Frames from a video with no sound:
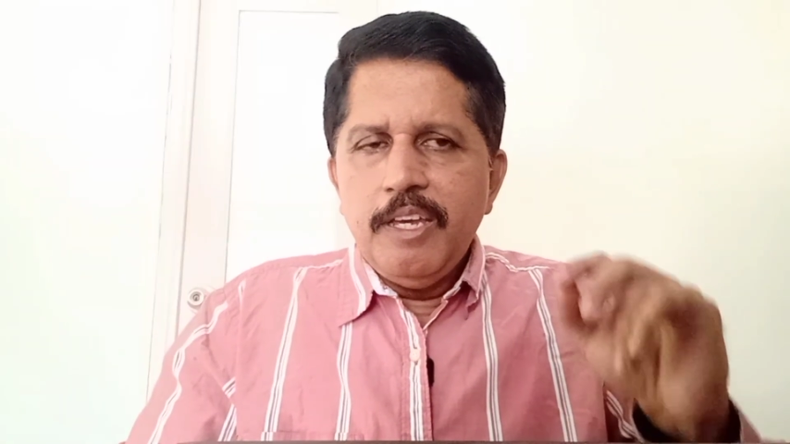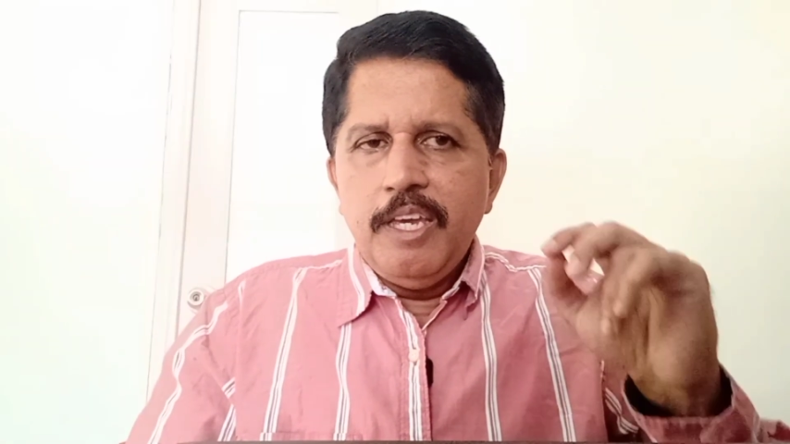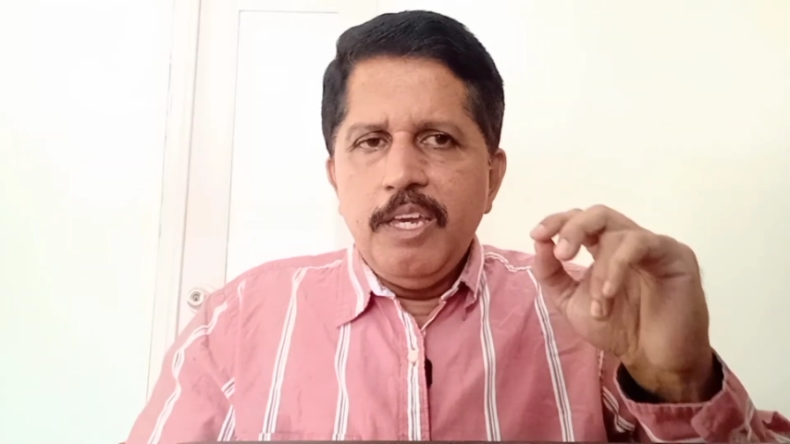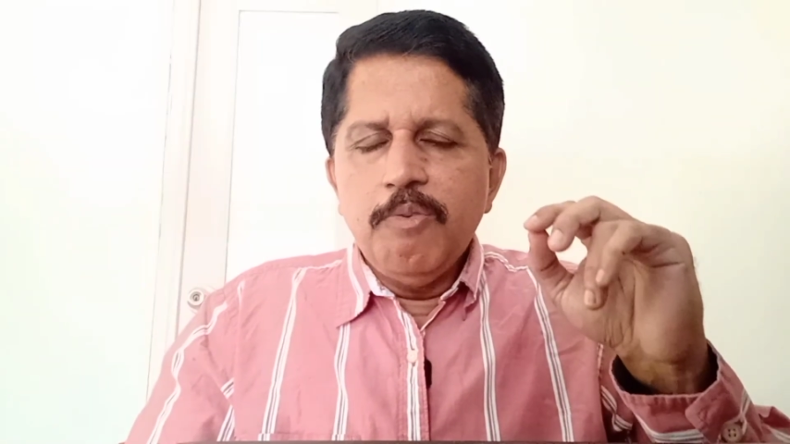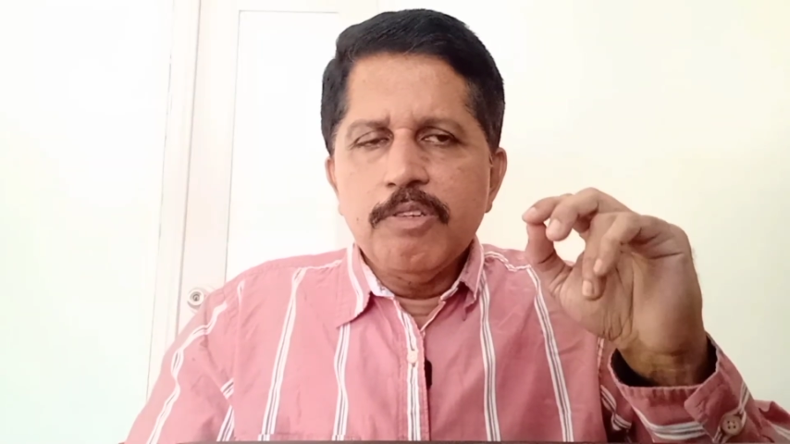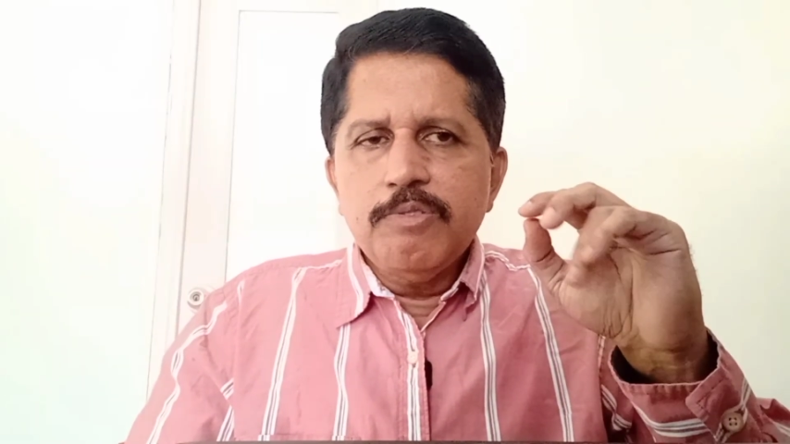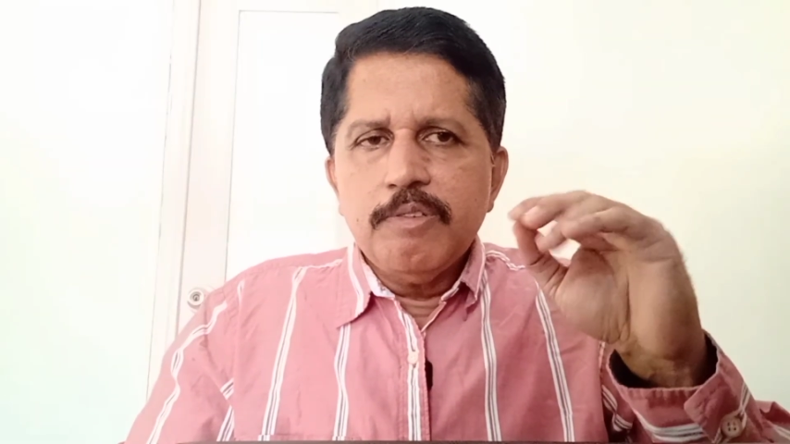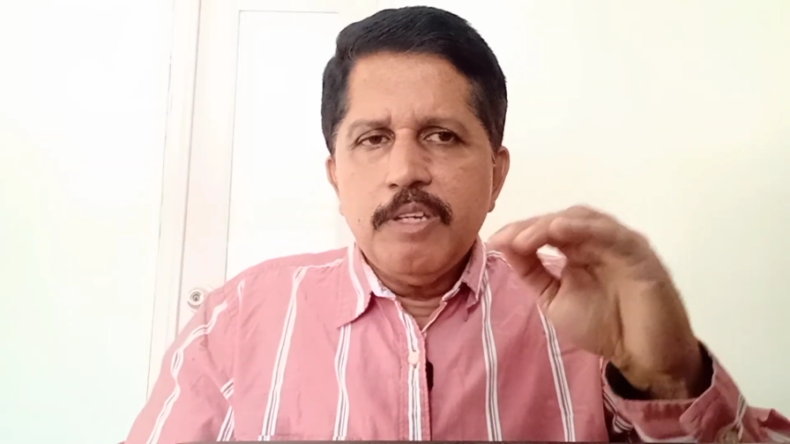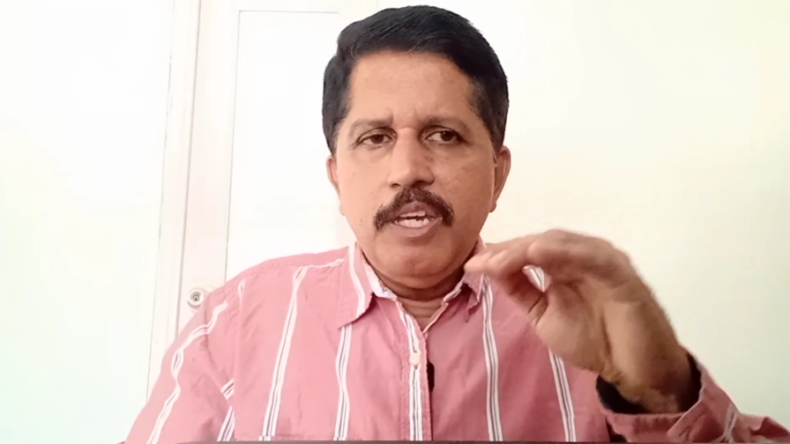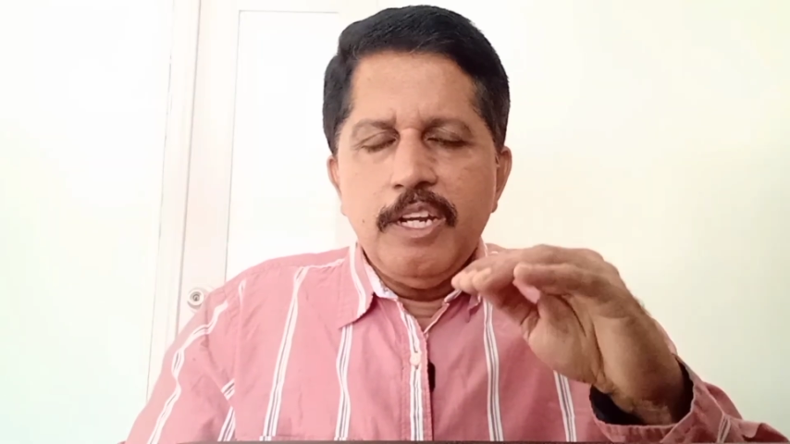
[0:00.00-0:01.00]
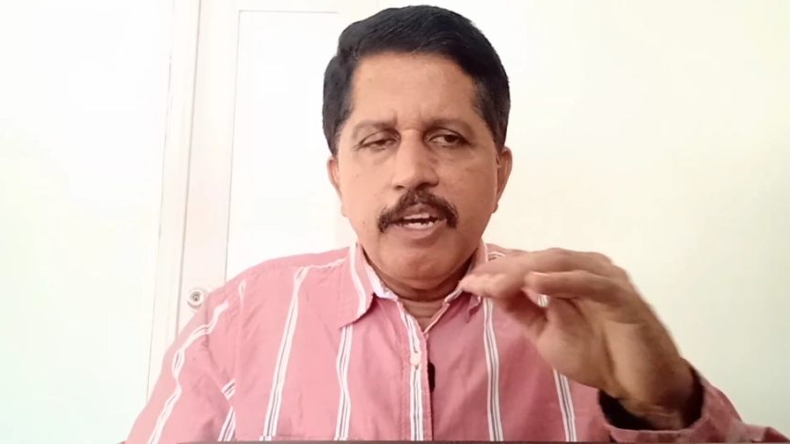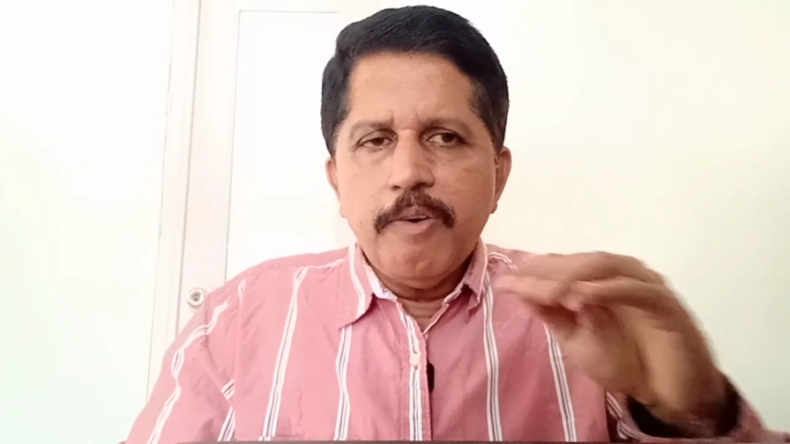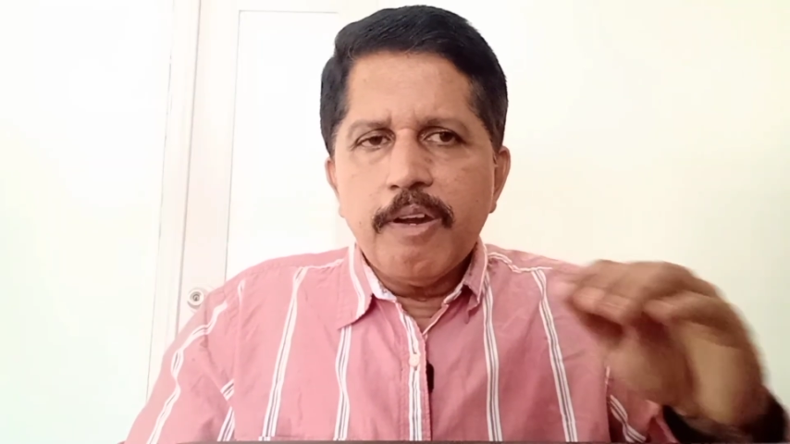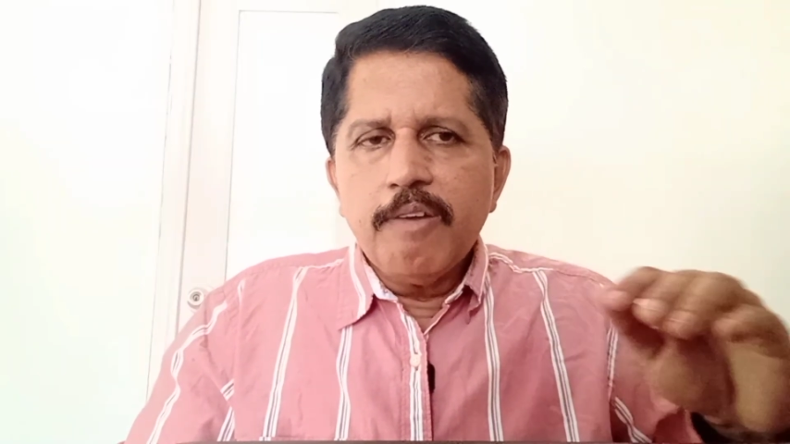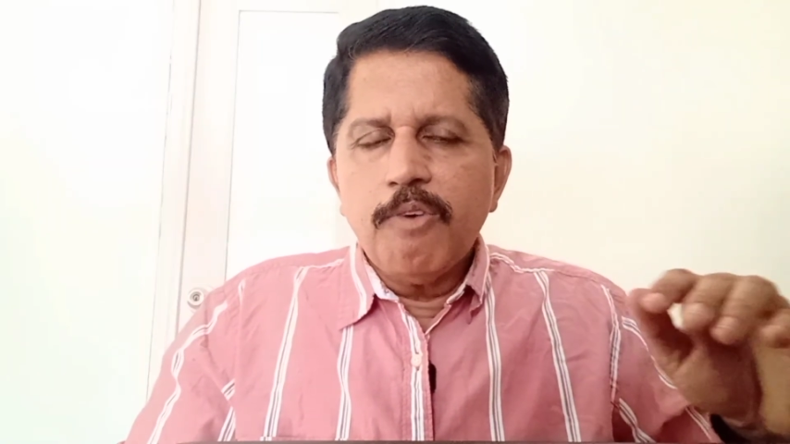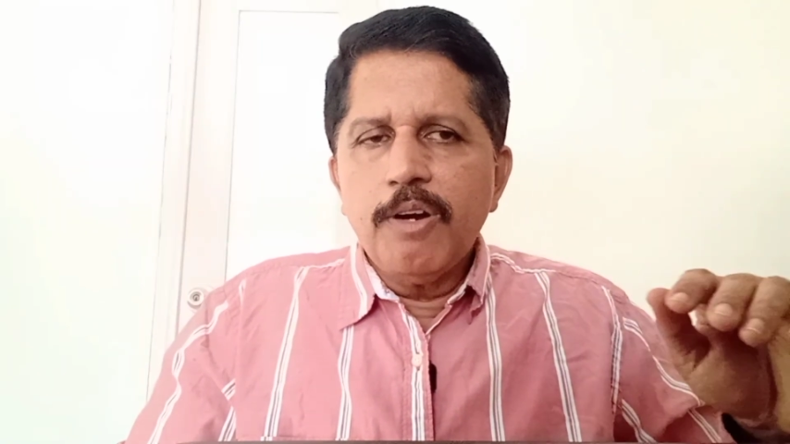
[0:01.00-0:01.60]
He never